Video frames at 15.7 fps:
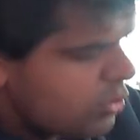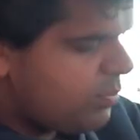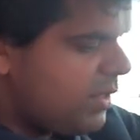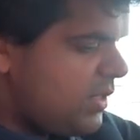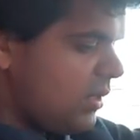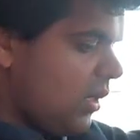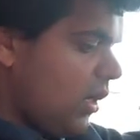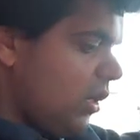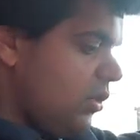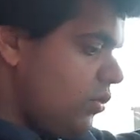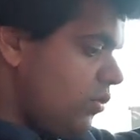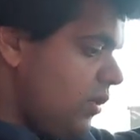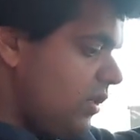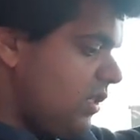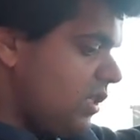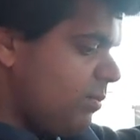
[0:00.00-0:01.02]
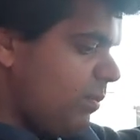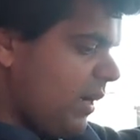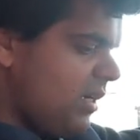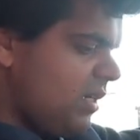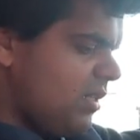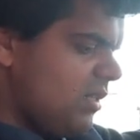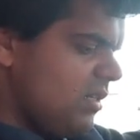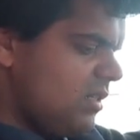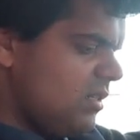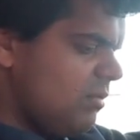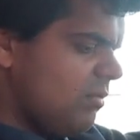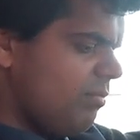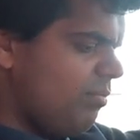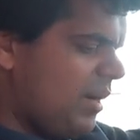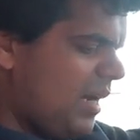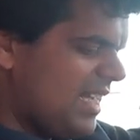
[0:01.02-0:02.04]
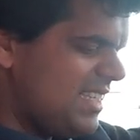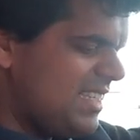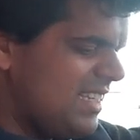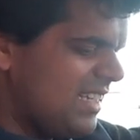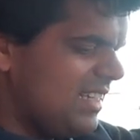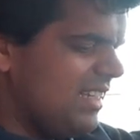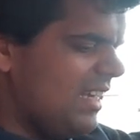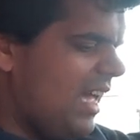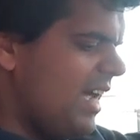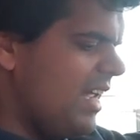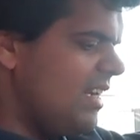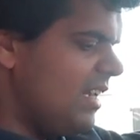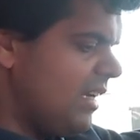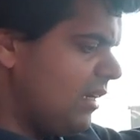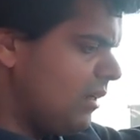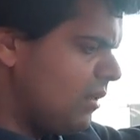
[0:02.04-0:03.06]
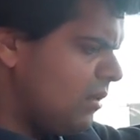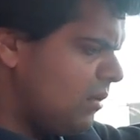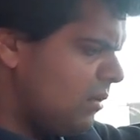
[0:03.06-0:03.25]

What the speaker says: space underneath despite this plastic lining.